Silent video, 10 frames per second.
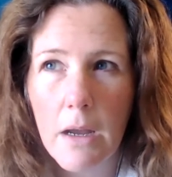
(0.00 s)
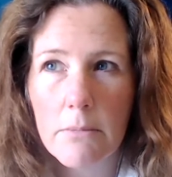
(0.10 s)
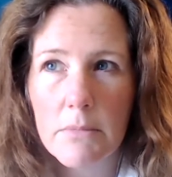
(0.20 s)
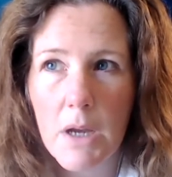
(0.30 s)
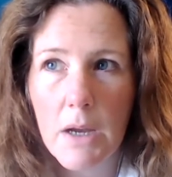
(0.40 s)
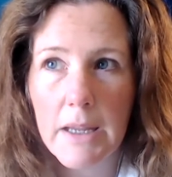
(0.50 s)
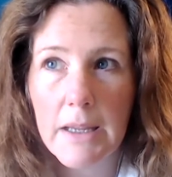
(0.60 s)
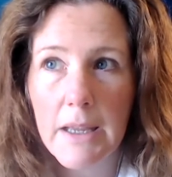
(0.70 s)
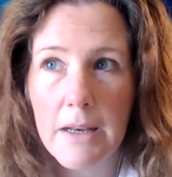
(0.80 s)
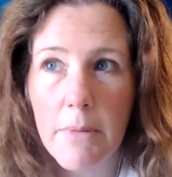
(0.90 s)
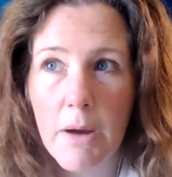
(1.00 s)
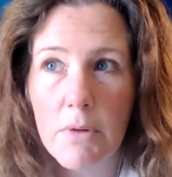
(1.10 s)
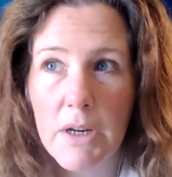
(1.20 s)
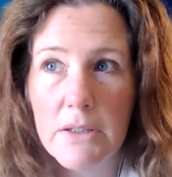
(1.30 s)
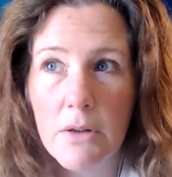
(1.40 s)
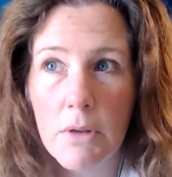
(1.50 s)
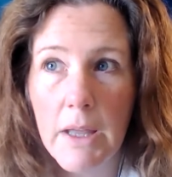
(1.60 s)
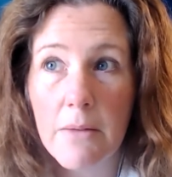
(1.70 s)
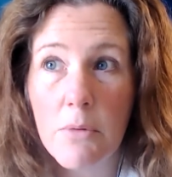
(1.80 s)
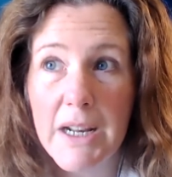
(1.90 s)
I'm talking again about what I don't
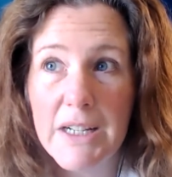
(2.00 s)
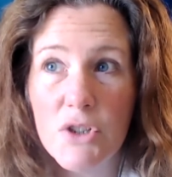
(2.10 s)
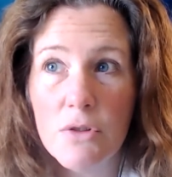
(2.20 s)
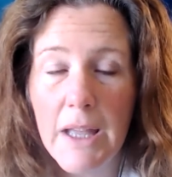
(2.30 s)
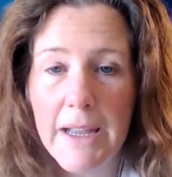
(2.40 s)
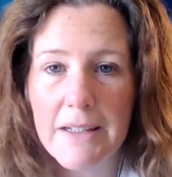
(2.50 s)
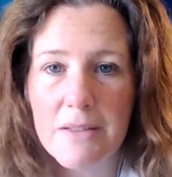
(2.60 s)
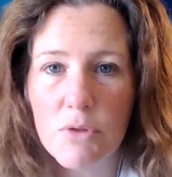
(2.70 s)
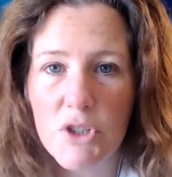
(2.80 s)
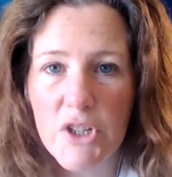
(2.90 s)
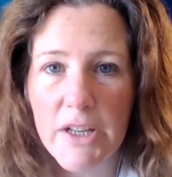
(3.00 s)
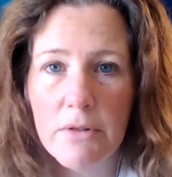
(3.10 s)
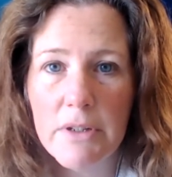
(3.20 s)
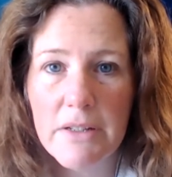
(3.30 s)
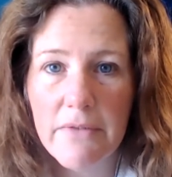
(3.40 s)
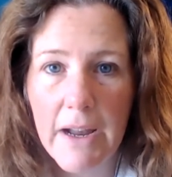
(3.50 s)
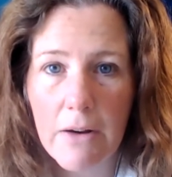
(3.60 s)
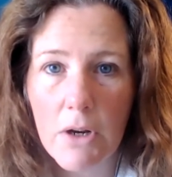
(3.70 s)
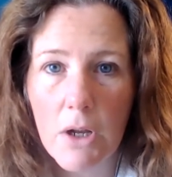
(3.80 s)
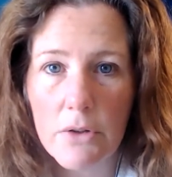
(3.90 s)
like. What I do like is regenerative
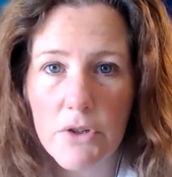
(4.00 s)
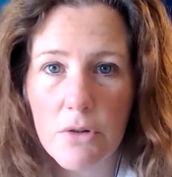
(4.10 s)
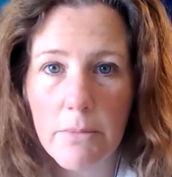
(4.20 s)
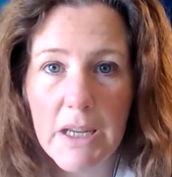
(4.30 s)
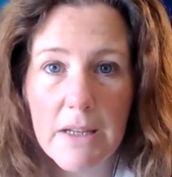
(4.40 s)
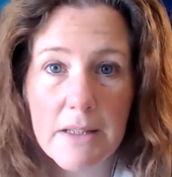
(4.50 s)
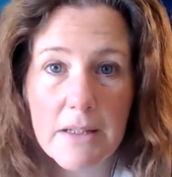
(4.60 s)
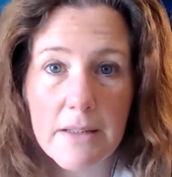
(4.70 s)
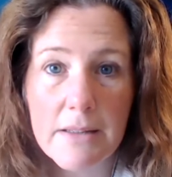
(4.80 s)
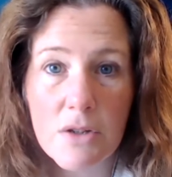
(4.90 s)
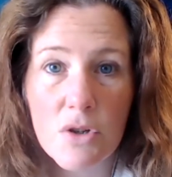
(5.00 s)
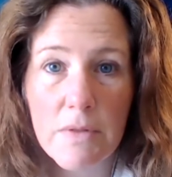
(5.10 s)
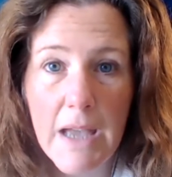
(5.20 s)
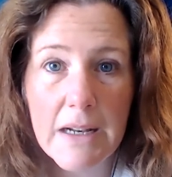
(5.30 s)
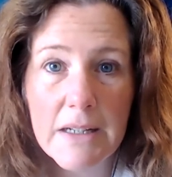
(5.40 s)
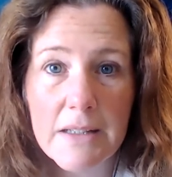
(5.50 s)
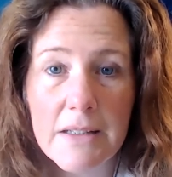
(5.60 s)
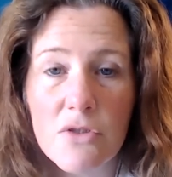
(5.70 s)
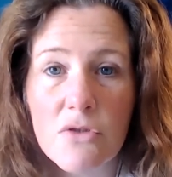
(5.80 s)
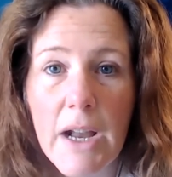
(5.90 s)
agriculture because it doesn't do that. It
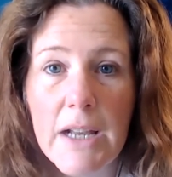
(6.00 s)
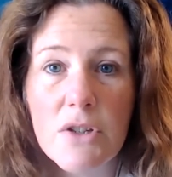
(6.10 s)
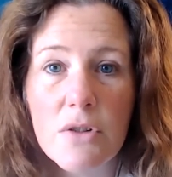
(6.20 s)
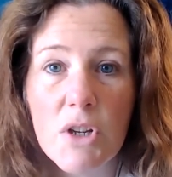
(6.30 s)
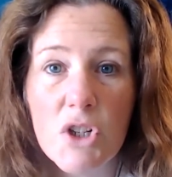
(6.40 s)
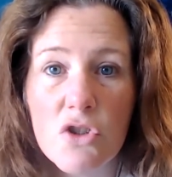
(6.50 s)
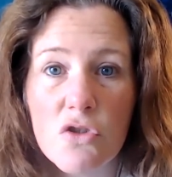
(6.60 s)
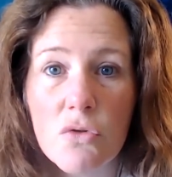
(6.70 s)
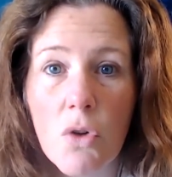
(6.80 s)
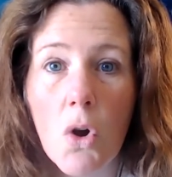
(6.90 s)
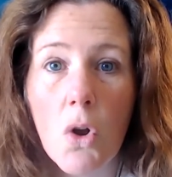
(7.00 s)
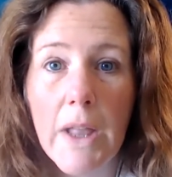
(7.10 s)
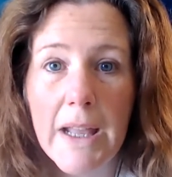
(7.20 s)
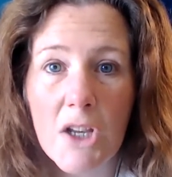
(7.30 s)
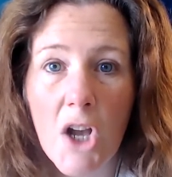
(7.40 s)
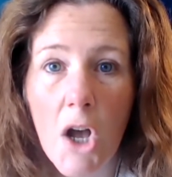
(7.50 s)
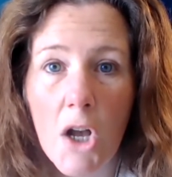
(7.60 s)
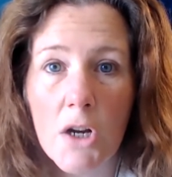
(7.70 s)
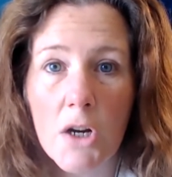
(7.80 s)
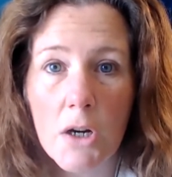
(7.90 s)
doesn't try to control and
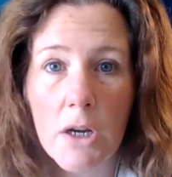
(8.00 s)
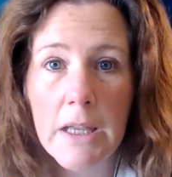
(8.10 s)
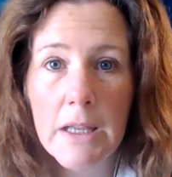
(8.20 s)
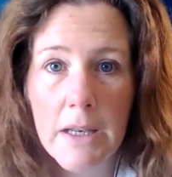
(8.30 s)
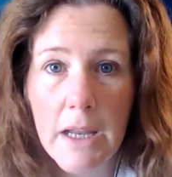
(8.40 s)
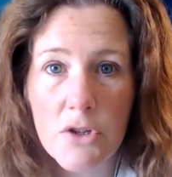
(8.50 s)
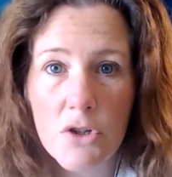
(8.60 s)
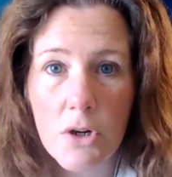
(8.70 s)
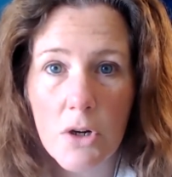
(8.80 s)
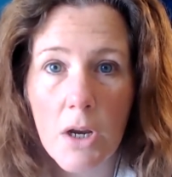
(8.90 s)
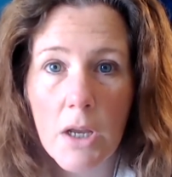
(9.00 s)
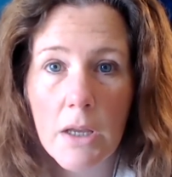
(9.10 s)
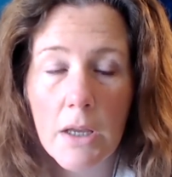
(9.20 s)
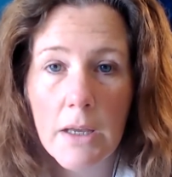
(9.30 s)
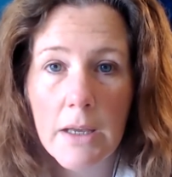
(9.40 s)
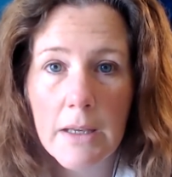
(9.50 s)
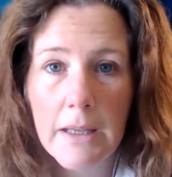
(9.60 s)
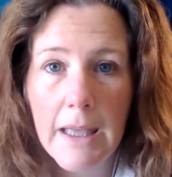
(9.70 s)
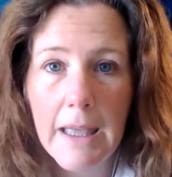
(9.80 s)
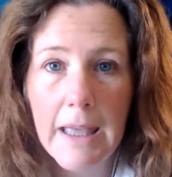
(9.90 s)
conquer nature
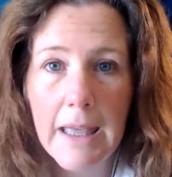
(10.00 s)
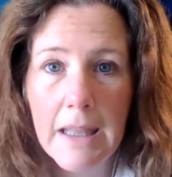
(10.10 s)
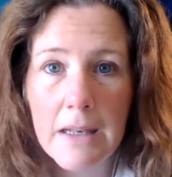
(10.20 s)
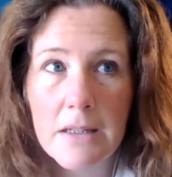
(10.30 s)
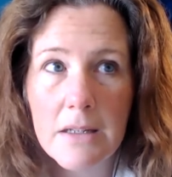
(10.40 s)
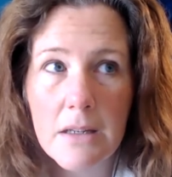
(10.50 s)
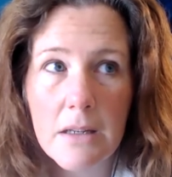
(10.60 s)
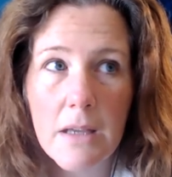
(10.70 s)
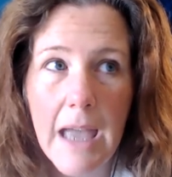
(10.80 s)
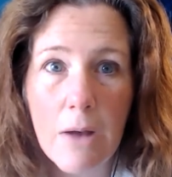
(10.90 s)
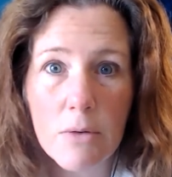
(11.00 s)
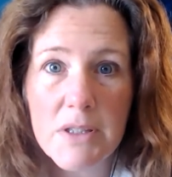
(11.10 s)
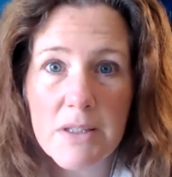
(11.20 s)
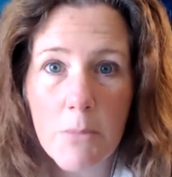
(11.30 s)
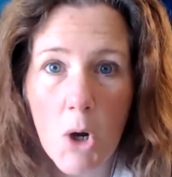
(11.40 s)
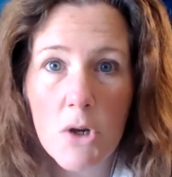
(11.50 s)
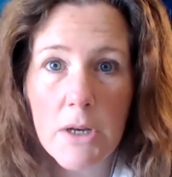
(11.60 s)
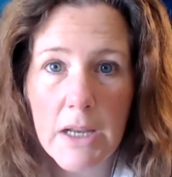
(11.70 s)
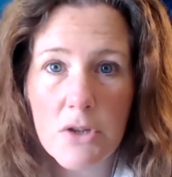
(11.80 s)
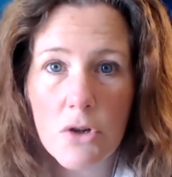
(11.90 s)
and
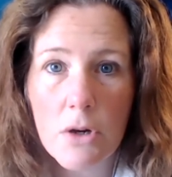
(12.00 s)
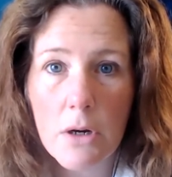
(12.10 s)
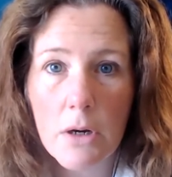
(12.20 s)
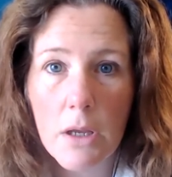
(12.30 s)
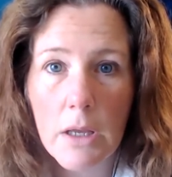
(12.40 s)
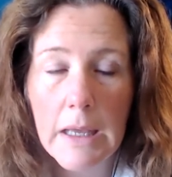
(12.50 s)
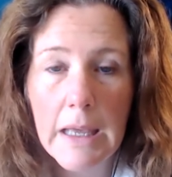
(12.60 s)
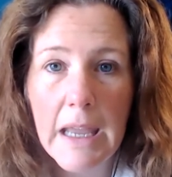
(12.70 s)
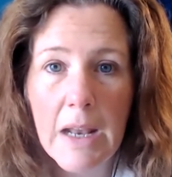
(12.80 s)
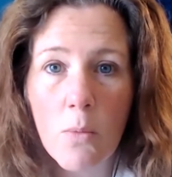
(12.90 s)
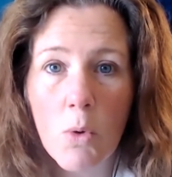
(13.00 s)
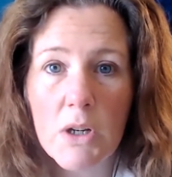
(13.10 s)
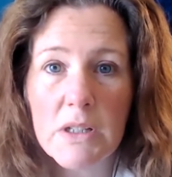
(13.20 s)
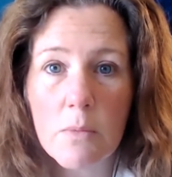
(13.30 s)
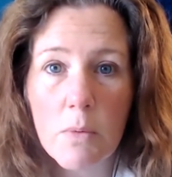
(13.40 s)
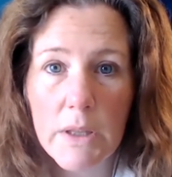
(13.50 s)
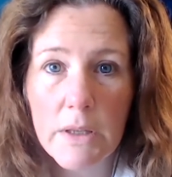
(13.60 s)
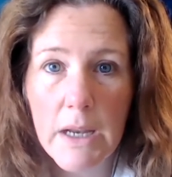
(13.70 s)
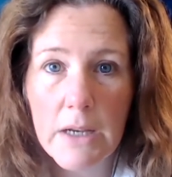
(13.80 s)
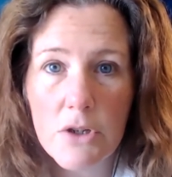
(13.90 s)
outsmart nature. It works
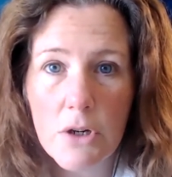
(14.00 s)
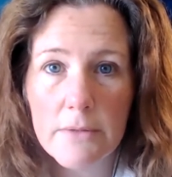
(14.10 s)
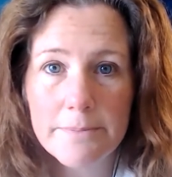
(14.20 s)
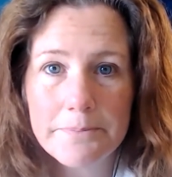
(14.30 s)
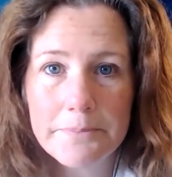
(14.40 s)
with nature.